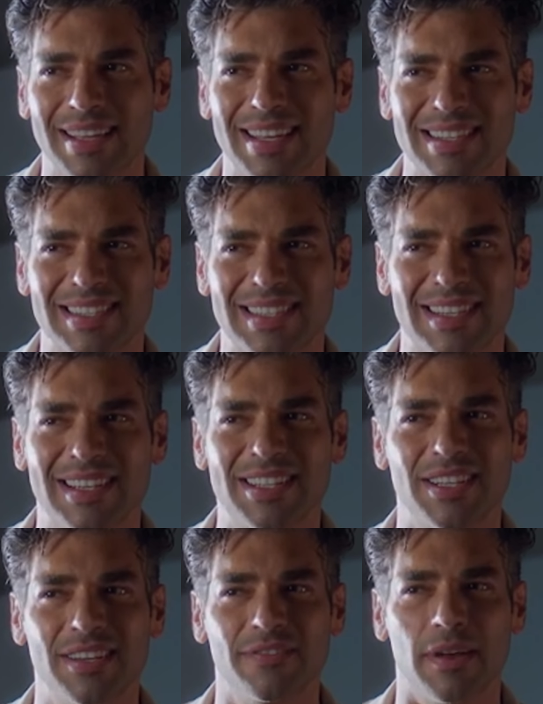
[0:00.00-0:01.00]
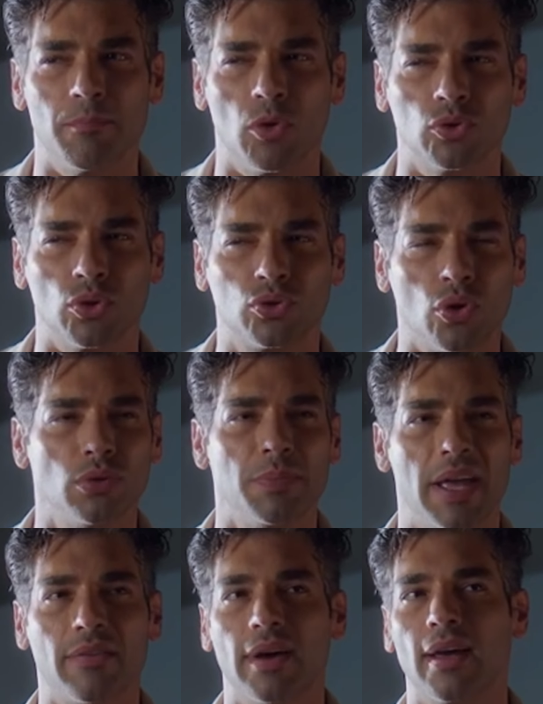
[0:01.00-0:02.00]
Guys, these are the
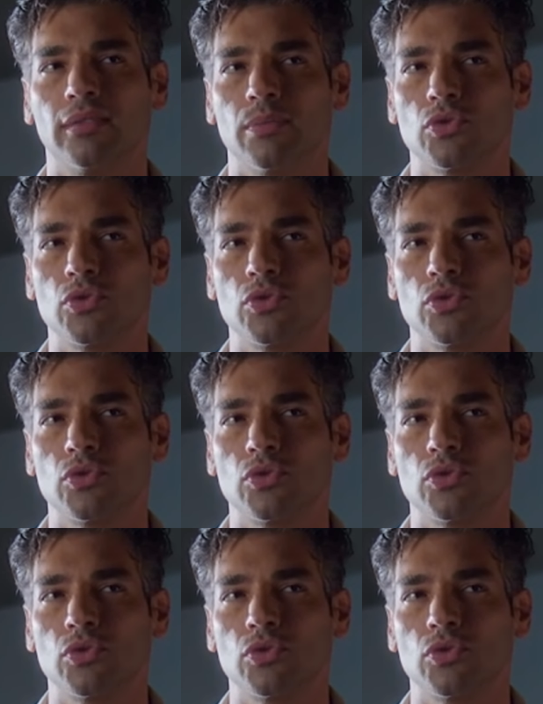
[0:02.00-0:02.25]
5